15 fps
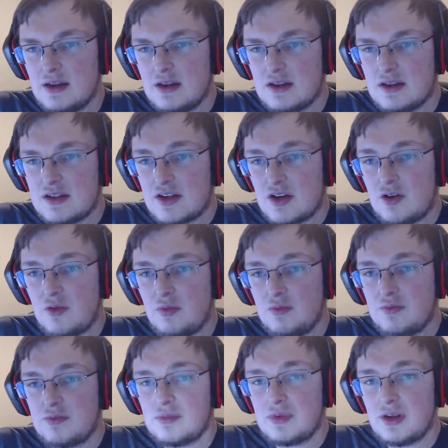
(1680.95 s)
So
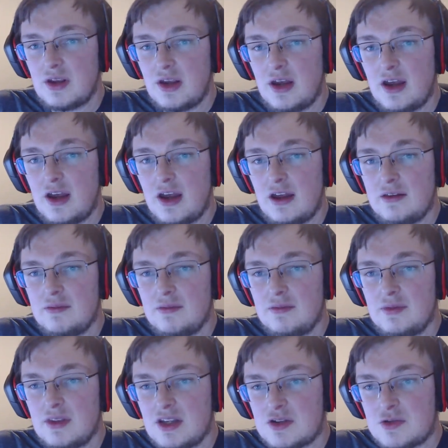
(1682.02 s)
uh,
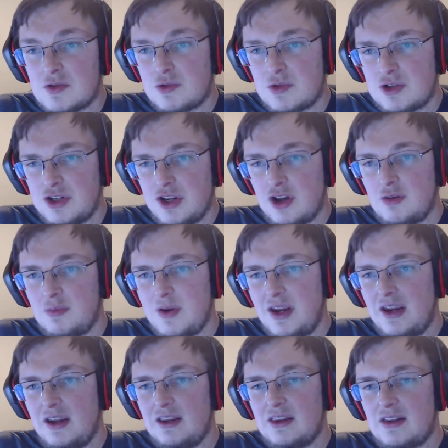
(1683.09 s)
this was originally going to
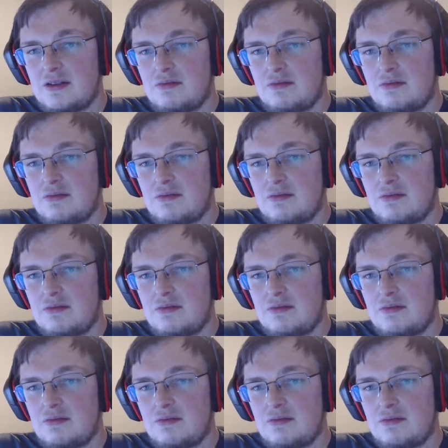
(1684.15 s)
be the